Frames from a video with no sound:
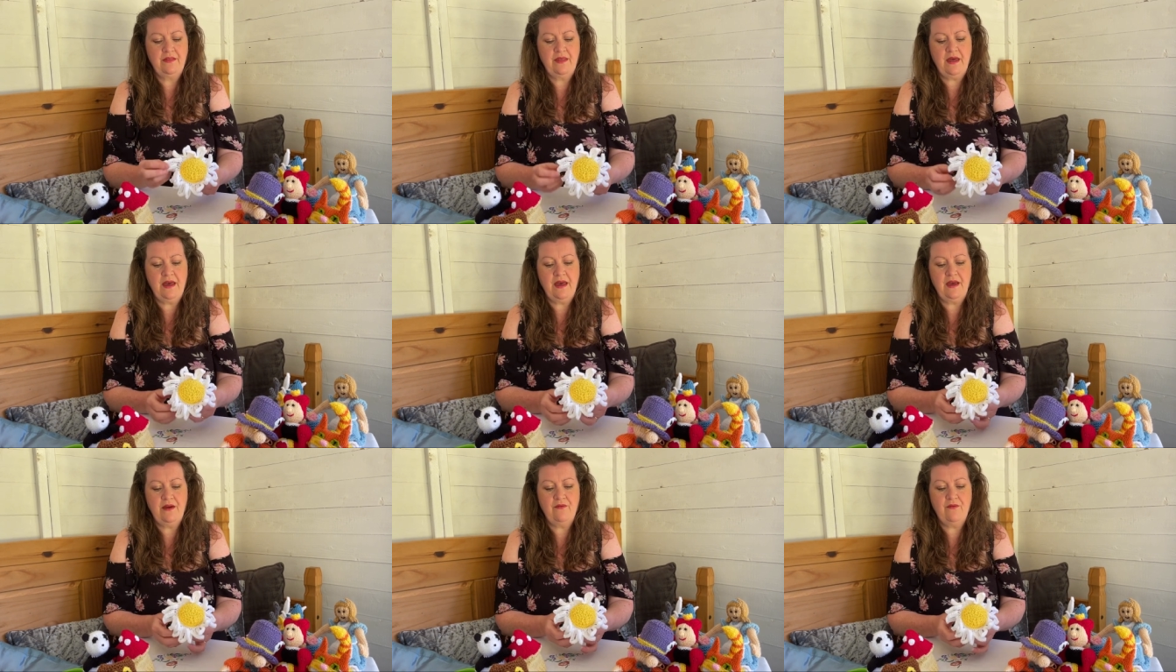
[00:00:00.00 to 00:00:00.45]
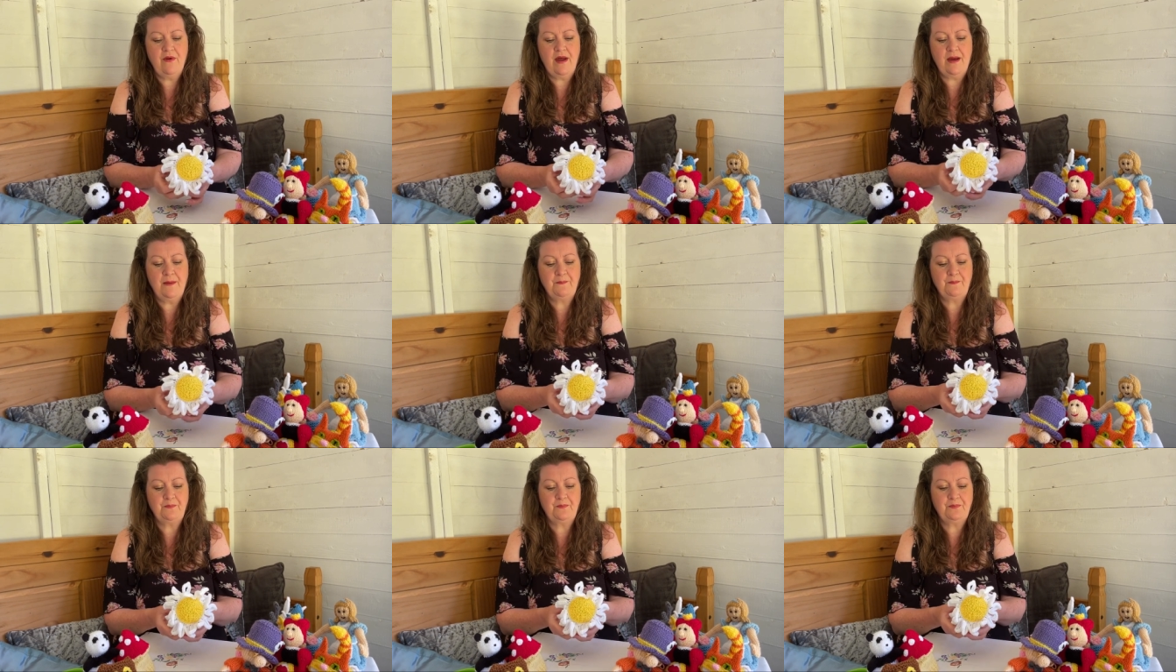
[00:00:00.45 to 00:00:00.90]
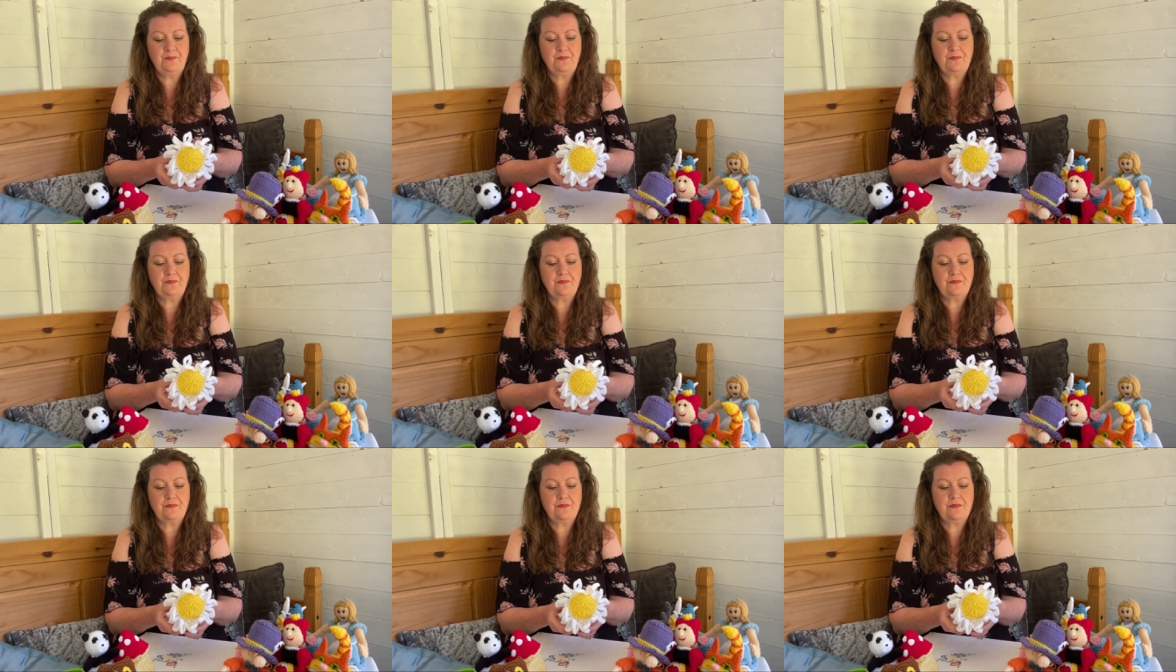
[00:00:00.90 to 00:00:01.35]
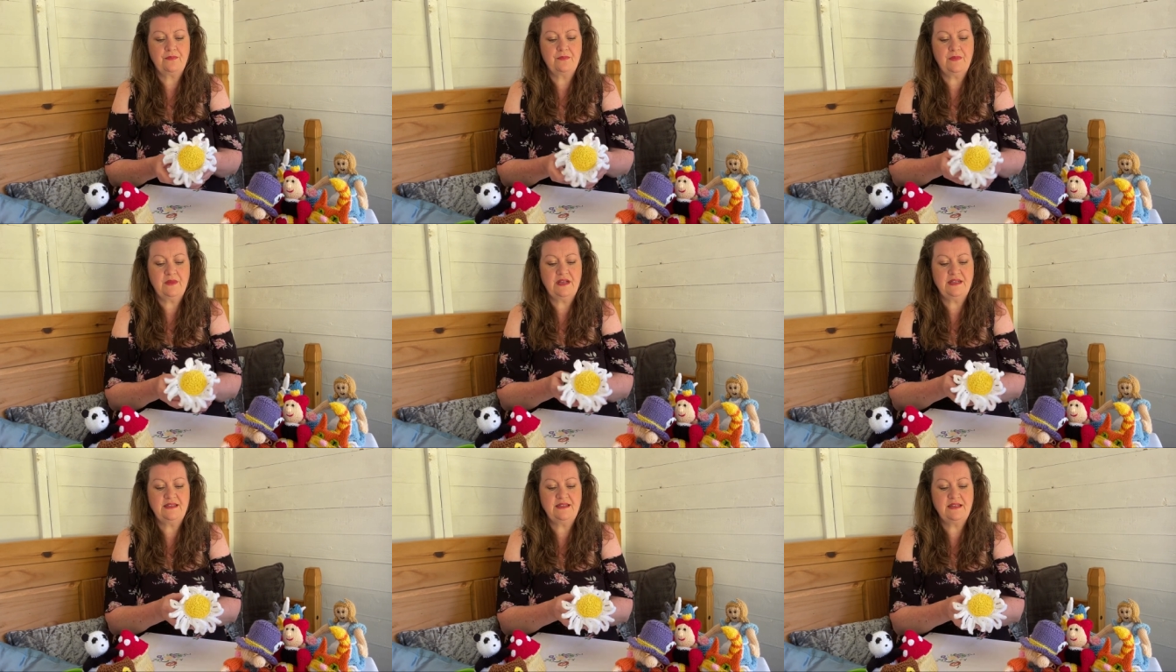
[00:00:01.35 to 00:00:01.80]
there um
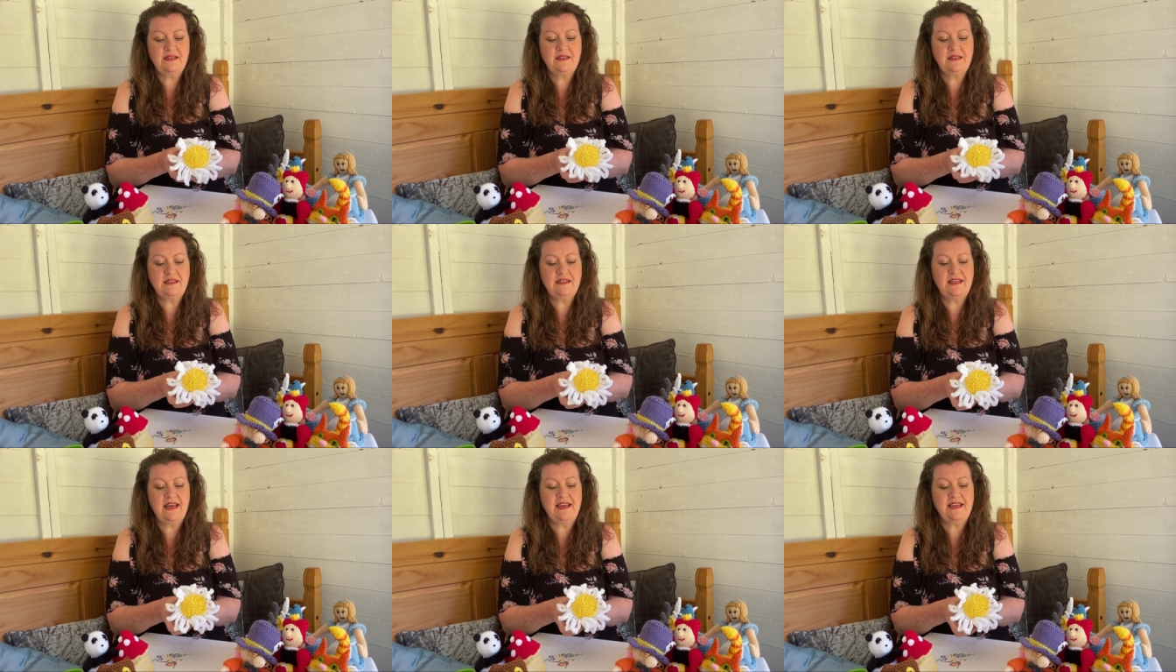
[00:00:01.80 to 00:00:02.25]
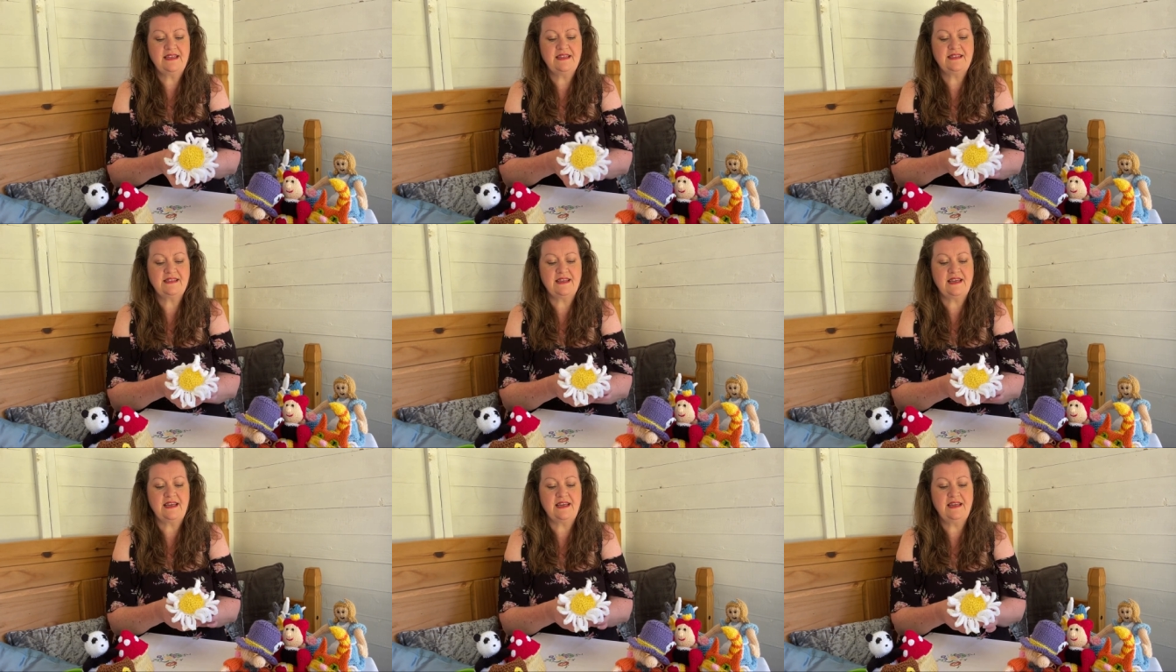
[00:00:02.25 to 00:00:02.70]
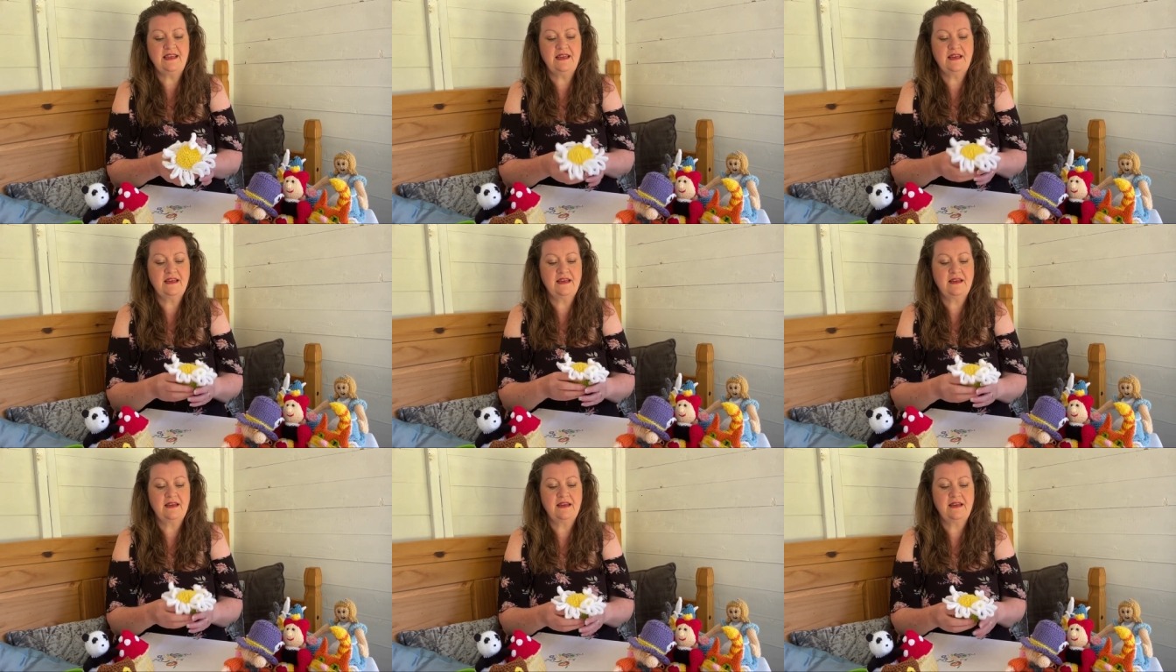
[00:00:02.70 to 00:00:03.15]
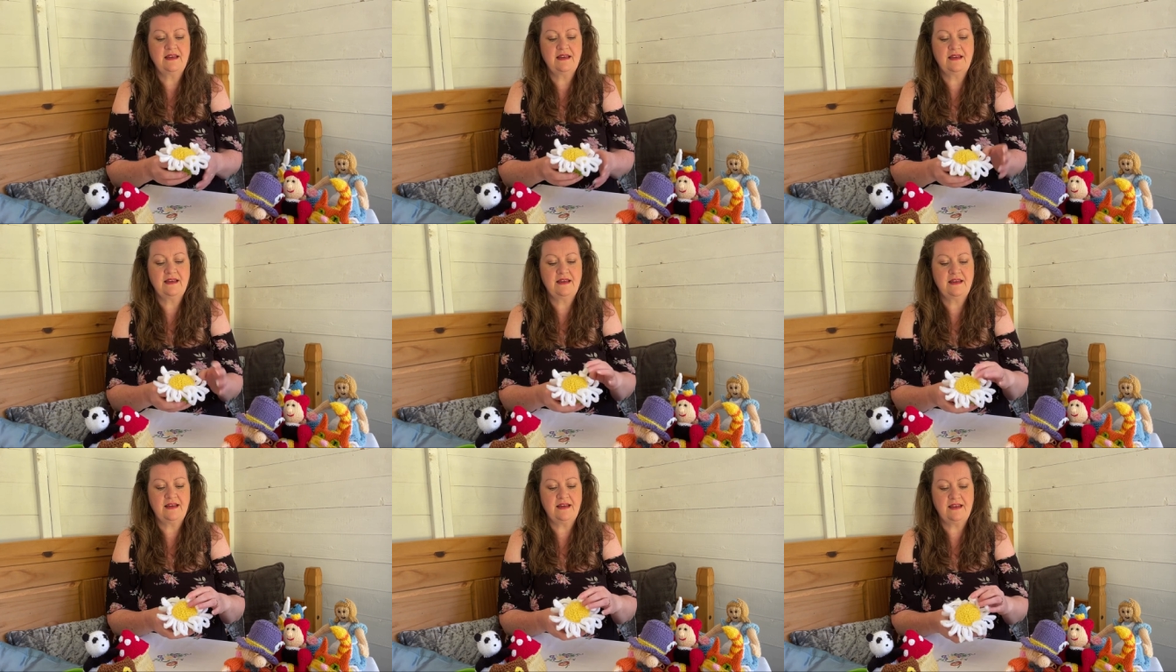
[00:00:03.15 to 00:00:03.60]
this is the daisy
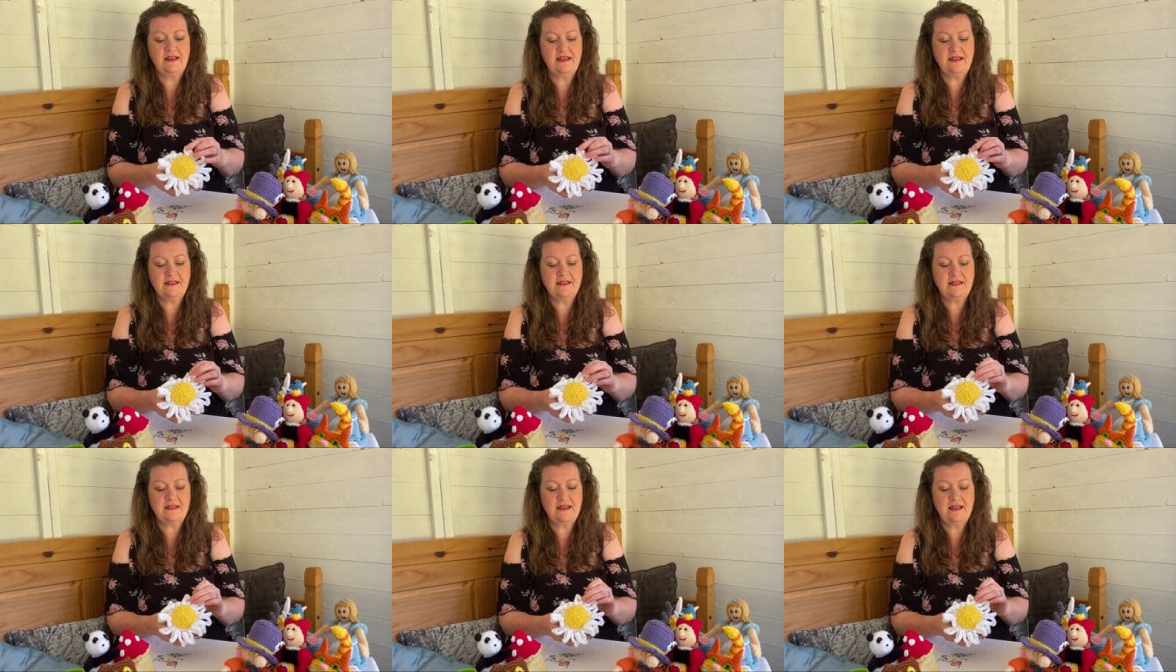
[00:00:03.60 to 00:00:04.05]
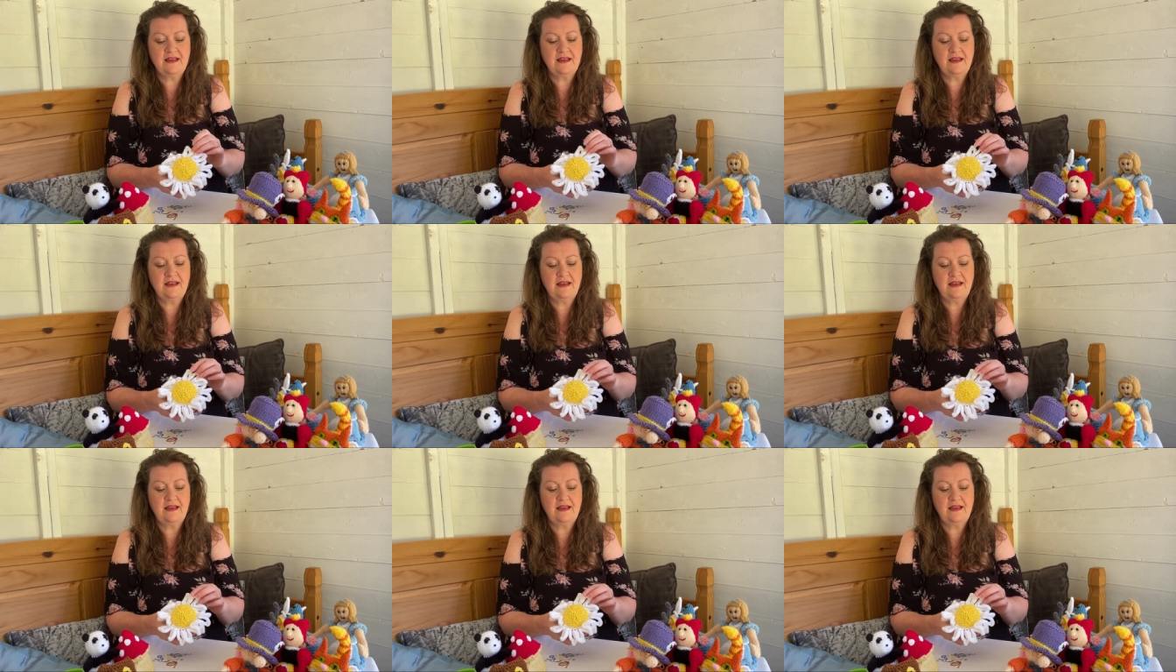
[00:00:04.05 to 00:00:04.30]
and it's